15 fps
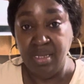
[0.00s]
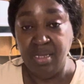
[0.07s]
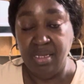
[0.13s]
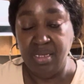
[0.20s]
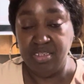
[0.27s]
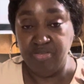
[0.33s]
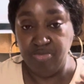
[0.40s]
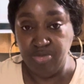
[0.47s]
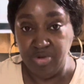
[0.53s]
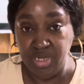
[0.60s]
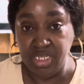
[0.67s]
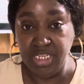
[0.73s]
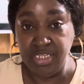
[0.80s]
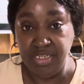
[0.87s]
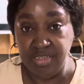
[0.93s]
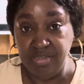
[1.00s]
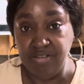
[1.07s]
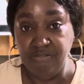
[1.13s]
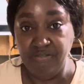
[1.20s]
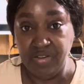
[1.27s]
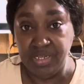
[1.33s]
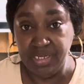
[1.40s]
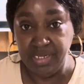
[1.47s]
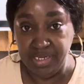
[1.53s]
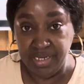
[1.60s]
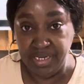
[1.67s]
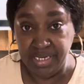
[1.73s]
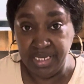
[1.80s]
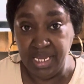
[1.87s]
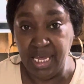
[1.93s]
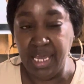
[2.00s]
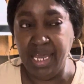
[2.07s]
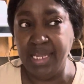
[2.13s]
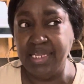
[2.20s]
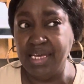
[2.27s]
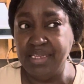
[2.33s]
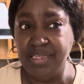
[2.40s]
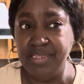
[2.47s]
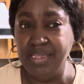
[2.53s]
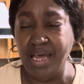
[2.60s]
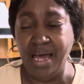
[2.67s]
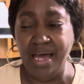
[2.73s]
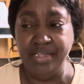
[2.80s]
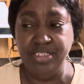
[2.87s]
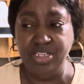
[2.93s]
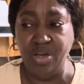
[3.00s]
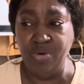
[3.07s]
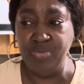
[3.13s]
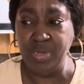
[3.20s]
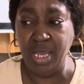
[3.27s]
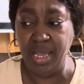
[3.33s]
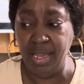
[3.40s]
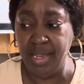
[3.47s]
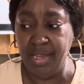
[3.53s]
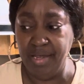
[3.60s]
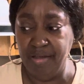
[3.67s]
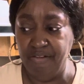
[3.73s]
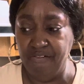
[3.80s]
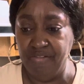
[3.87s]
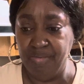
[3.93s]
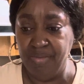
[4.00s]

is really good for the gut. And I don't have